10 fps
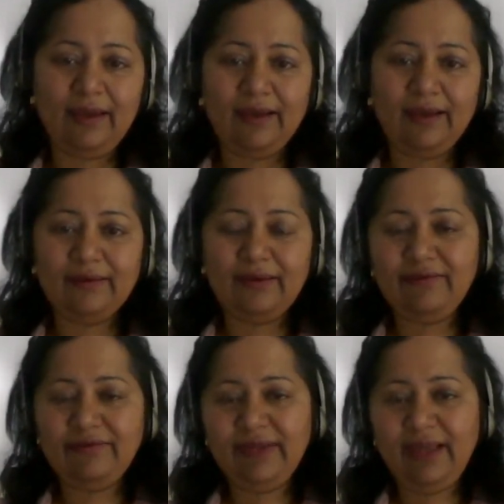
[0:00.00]
And
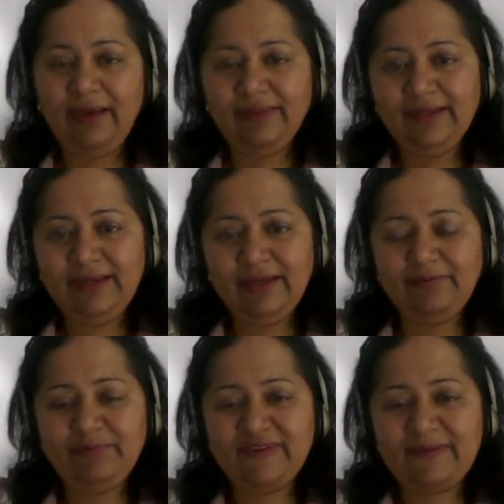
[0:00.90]
if we have that kind
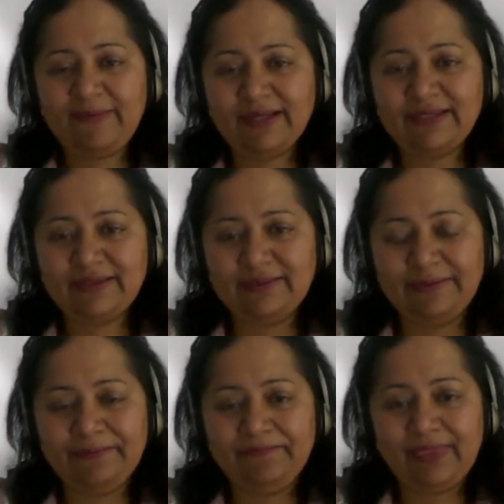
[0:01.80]
of
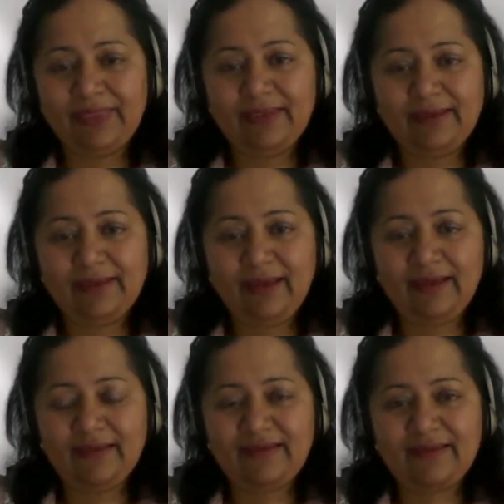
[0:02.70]
perspective, then
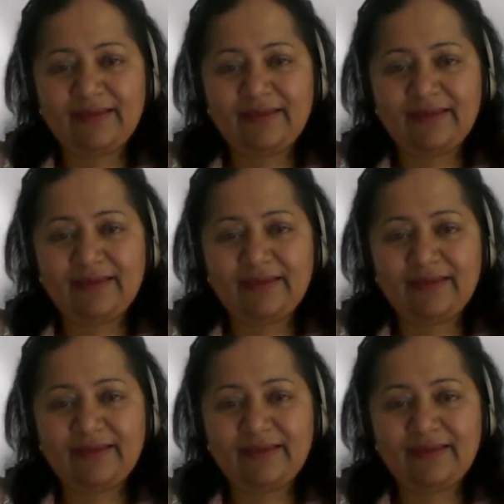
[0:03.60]
as